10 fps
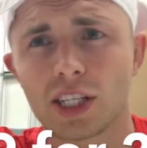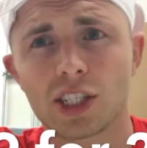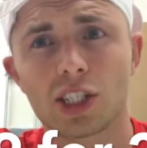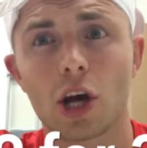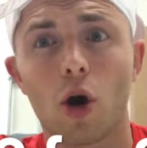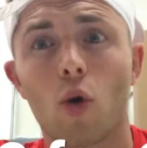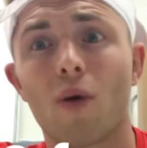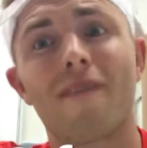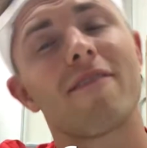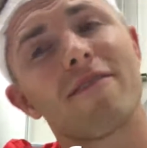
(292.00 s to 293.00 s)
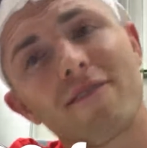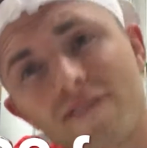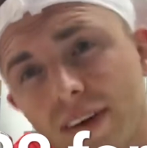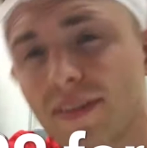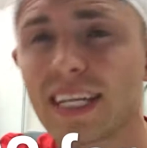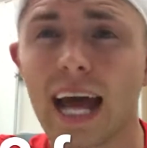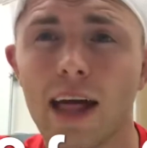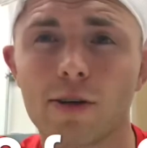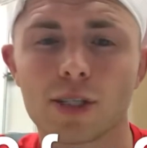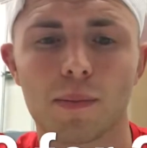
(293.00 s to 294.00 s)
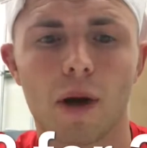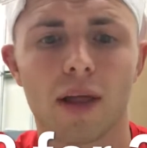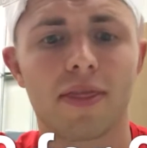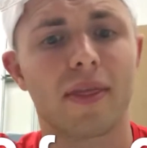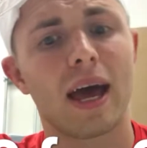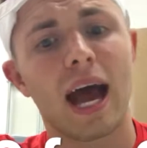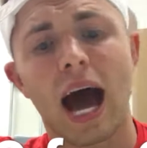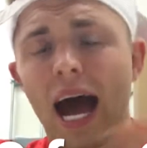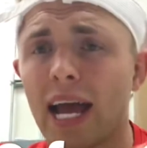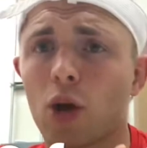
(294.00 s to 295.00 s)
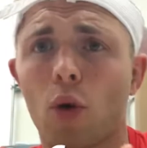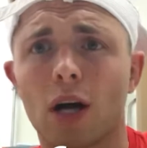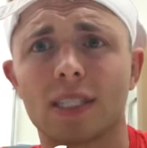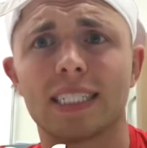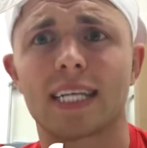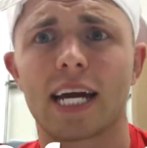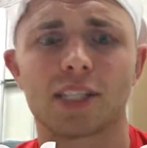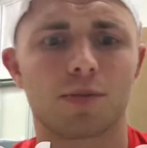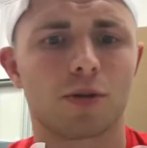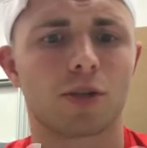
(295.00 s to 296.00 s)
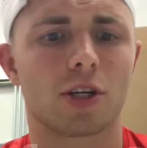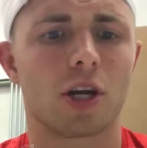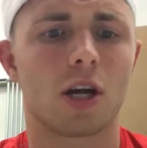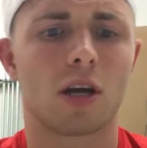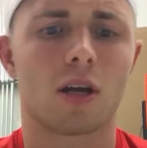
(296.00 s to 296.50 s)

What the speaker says: So $50 a month, high quality test booster.